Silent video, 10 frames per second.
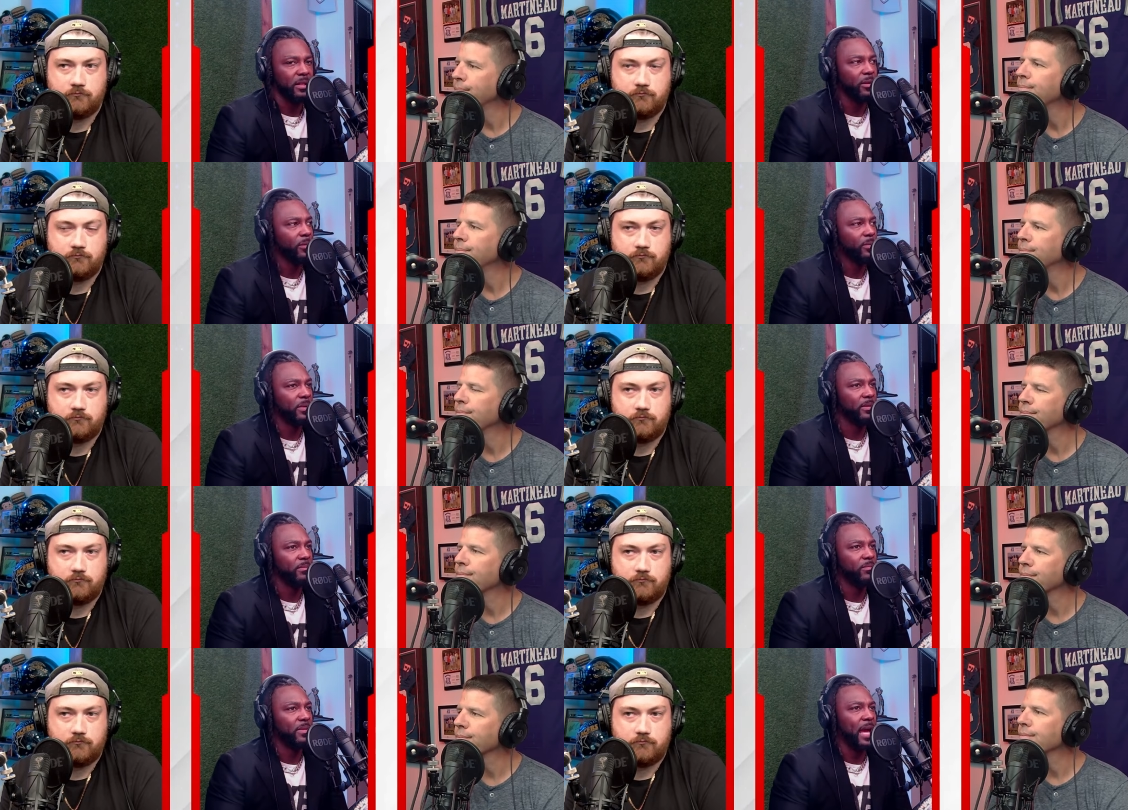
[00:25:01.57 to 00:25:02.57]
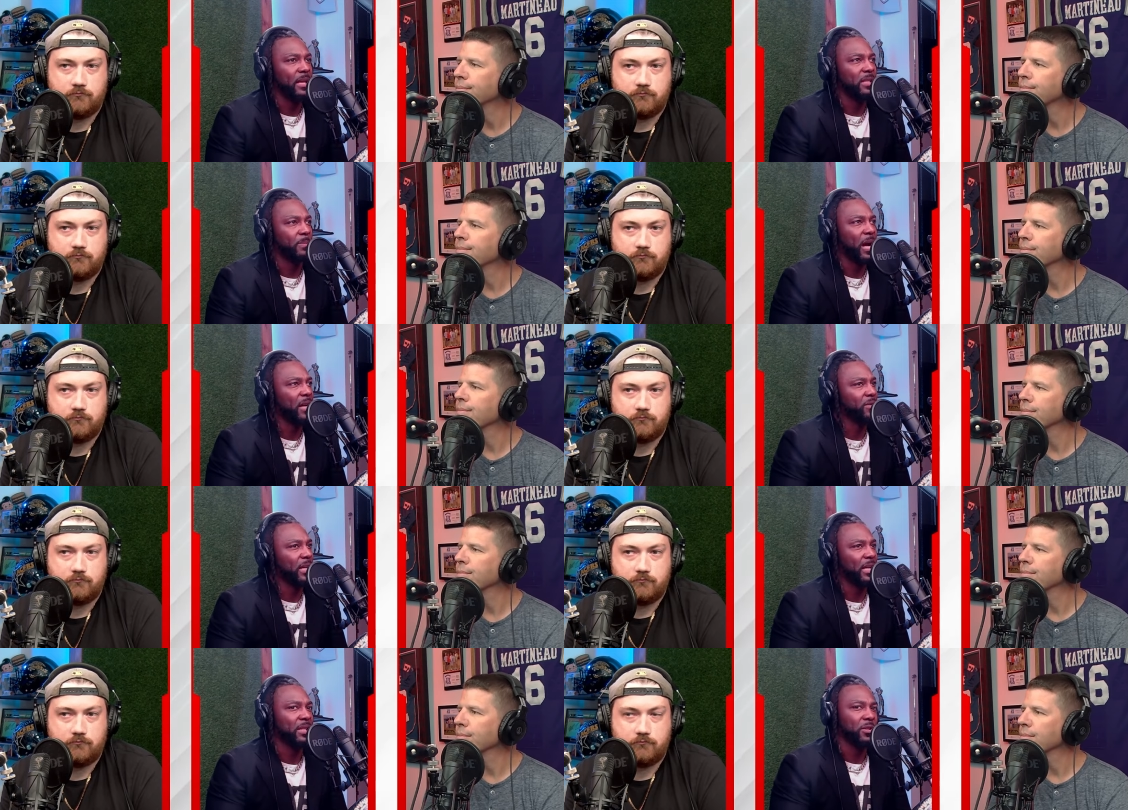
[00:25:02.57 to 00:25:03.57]
Speaker 1: know, that inspires you.
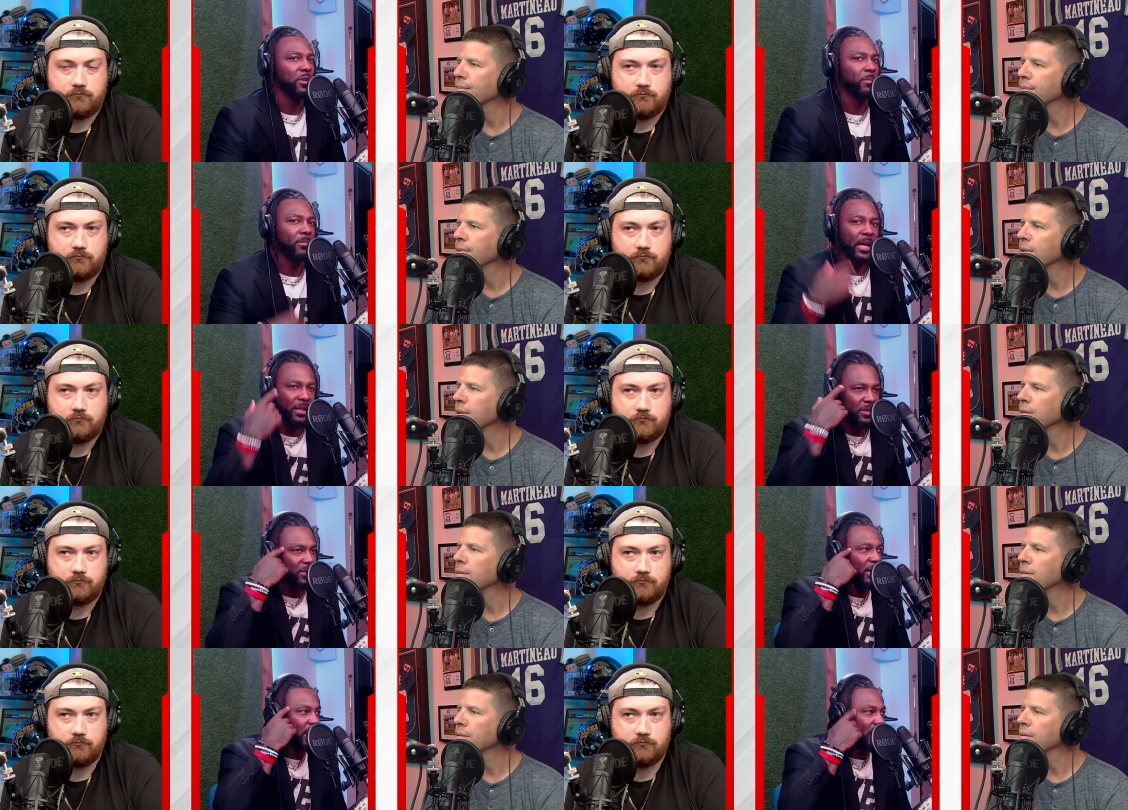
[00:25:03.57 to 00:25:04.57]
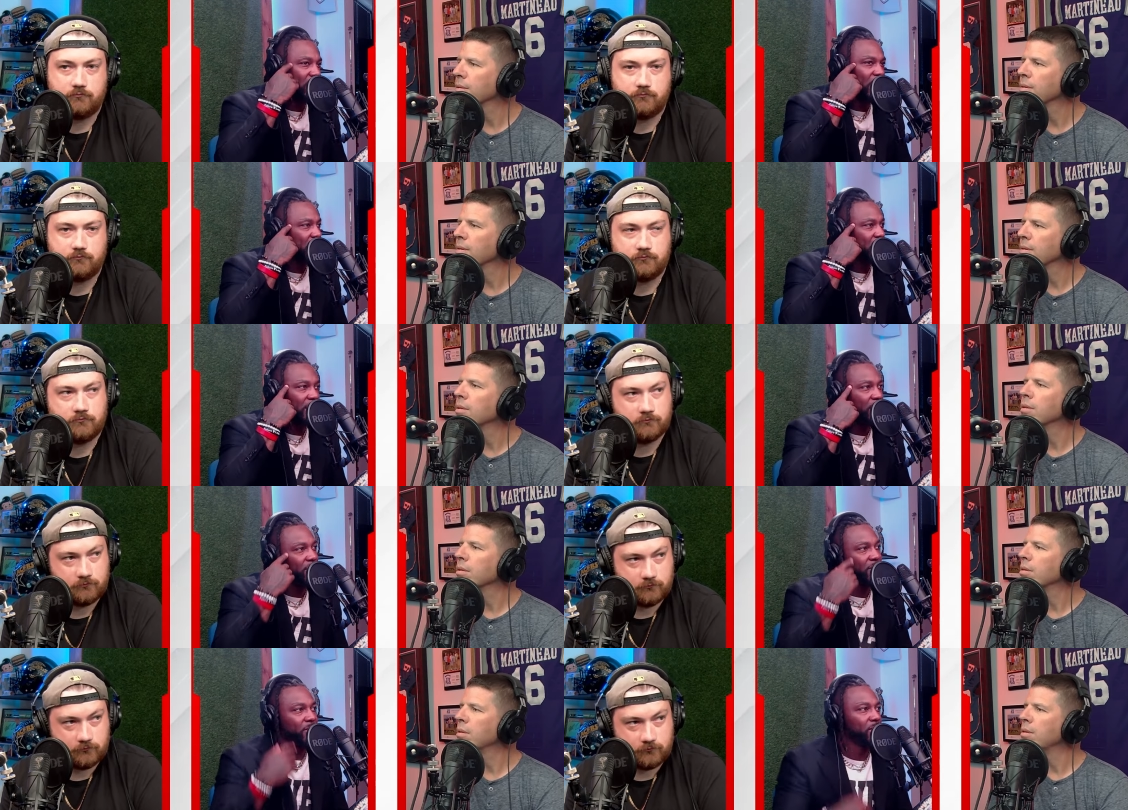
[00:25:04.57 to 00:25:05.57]
That gets in your that gets in your head and you doesn't leave.